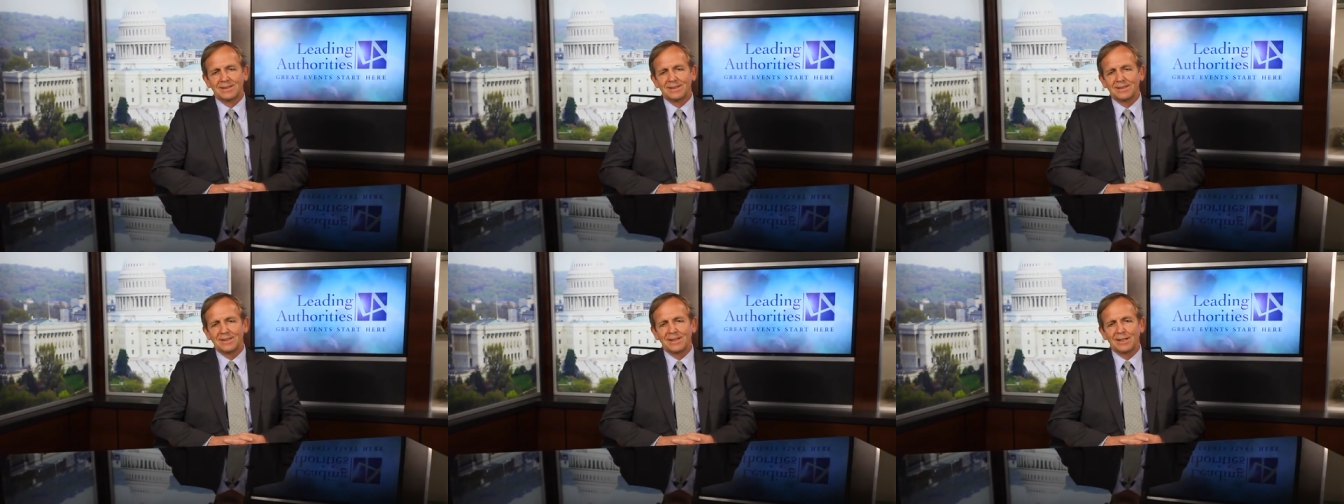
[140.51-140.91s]

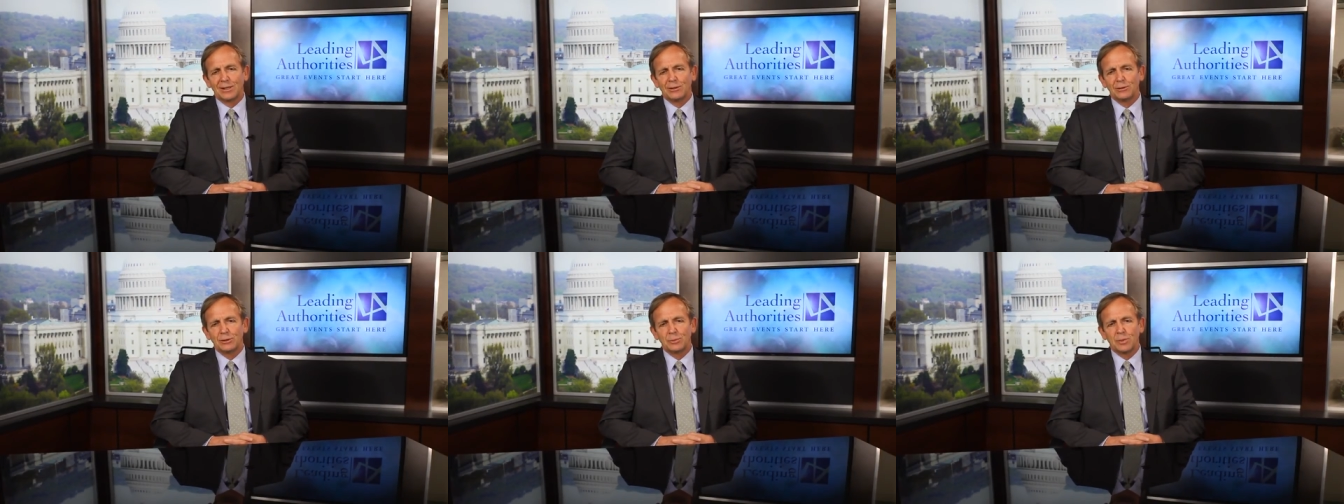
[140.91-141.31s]
uh, I had
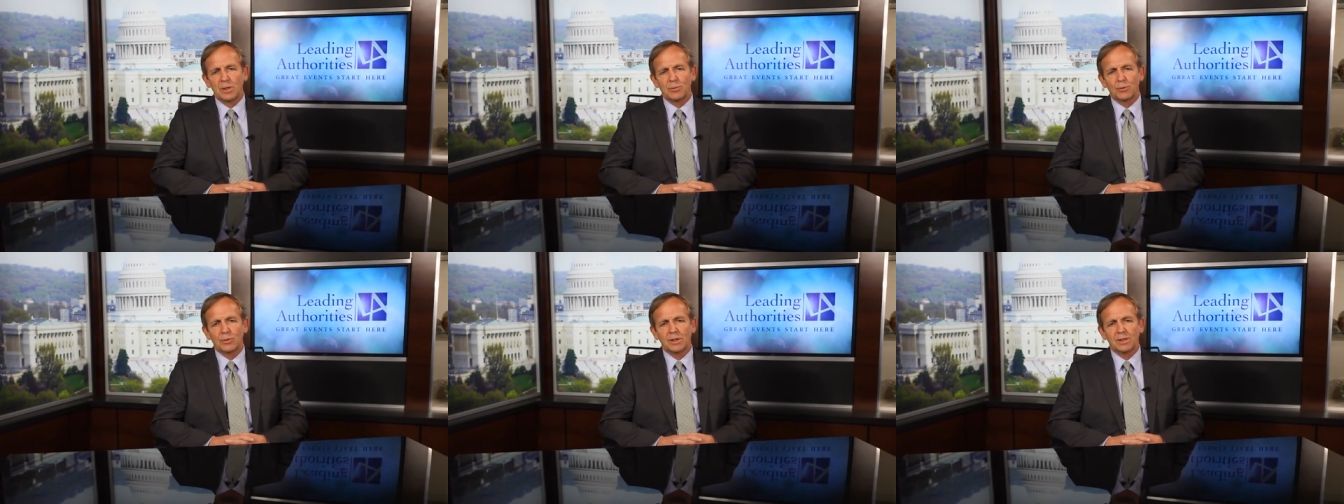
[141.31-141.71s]
a
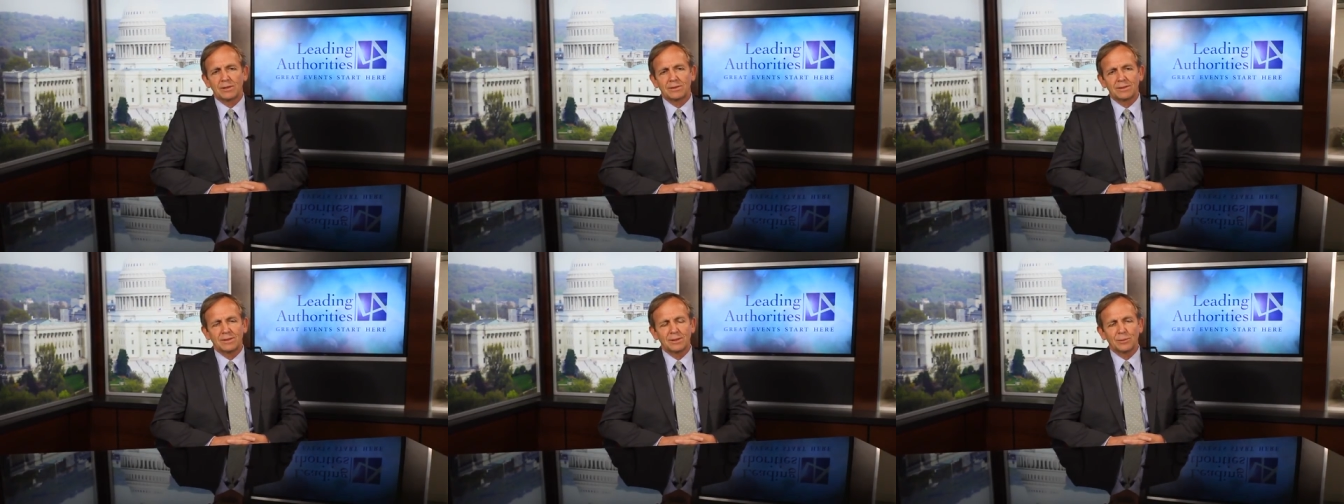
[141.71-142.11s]
newspaper
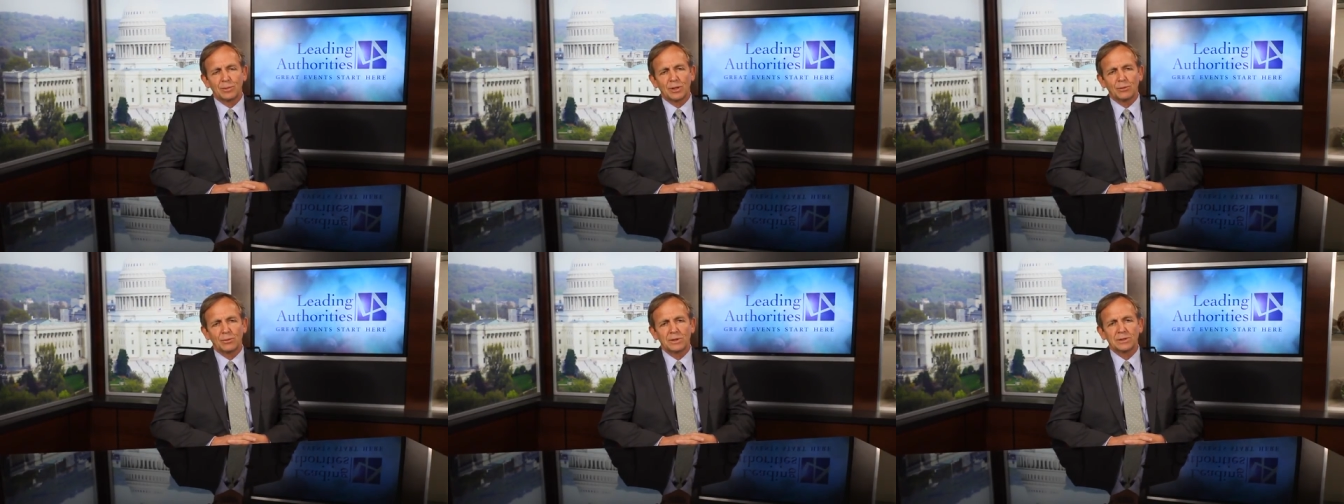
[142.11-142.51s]
out, uh,
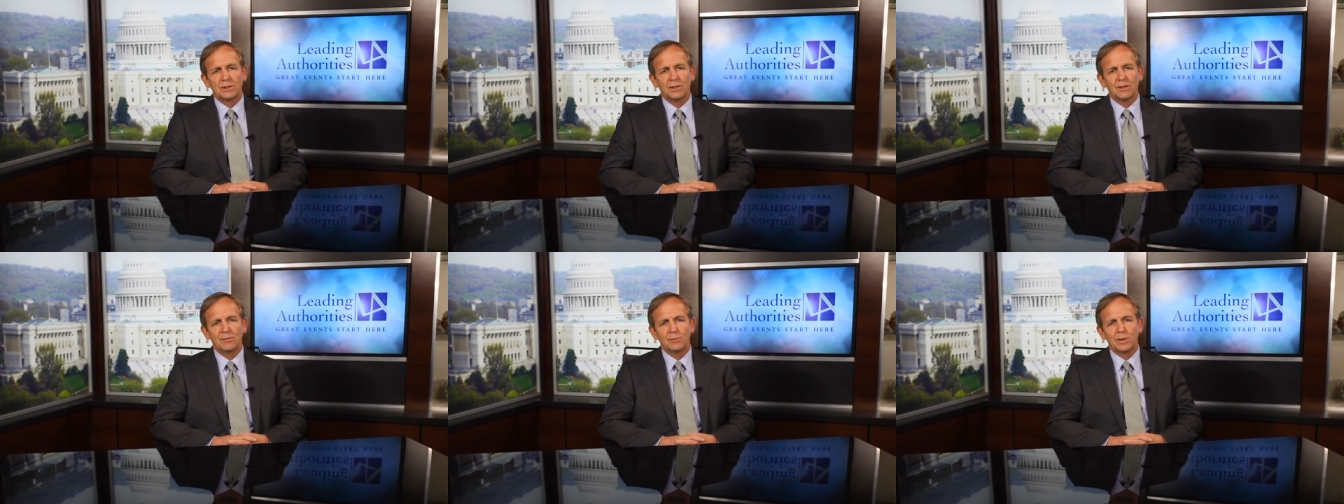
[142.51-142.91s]
but it
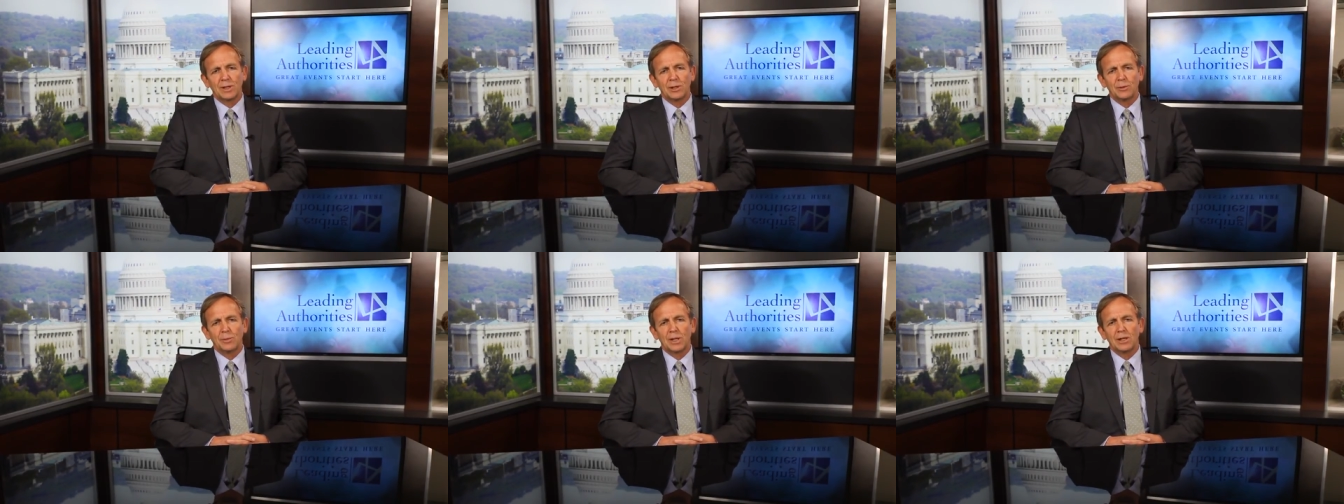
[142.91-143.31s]
wasn't enough
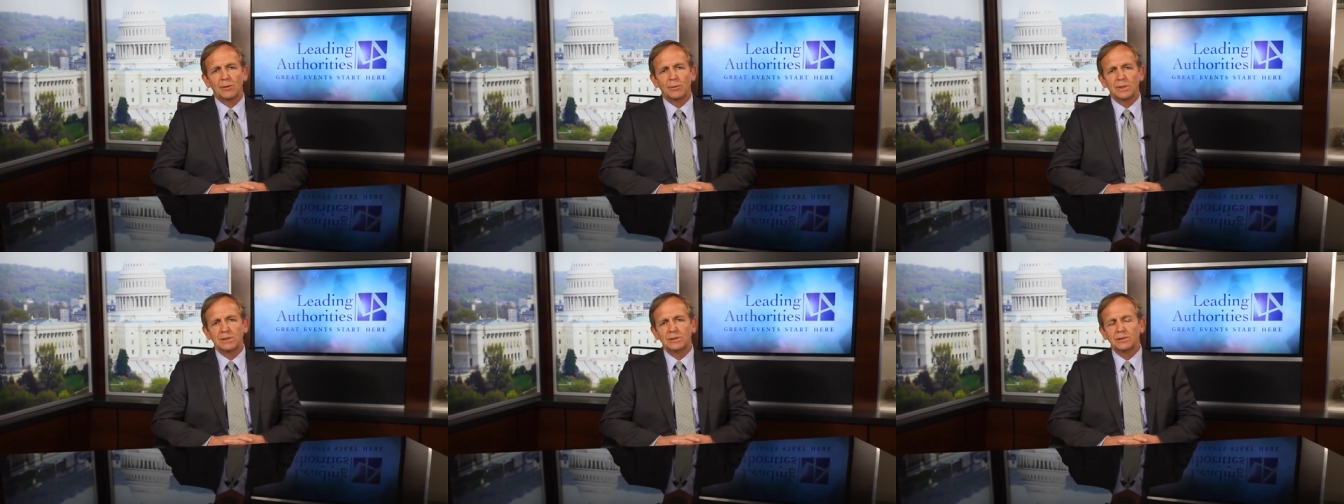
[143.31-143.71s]
money to buy a
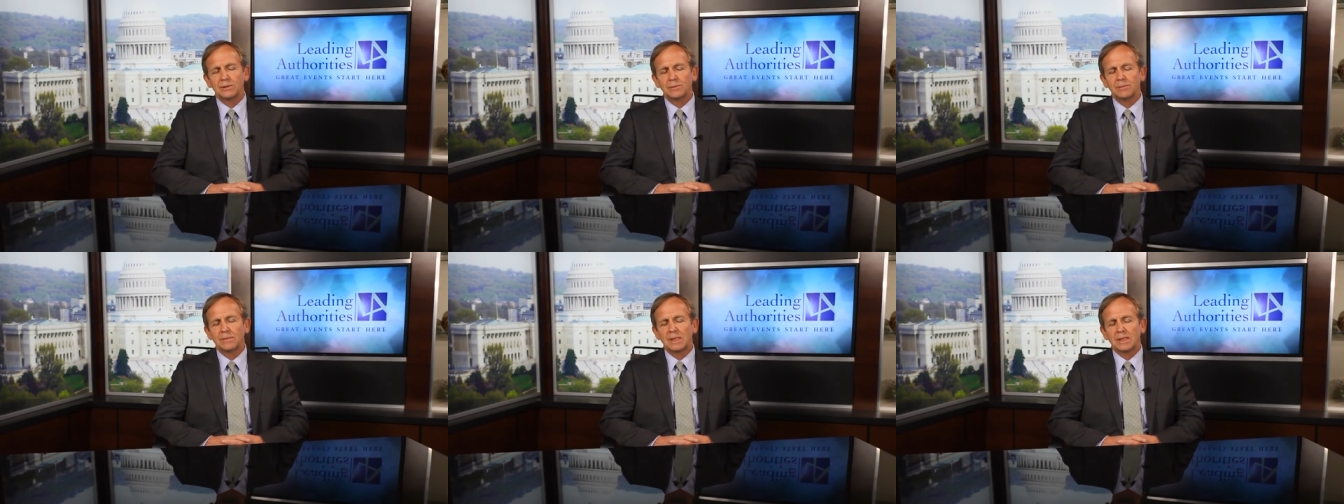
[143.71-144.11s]
wetsuit.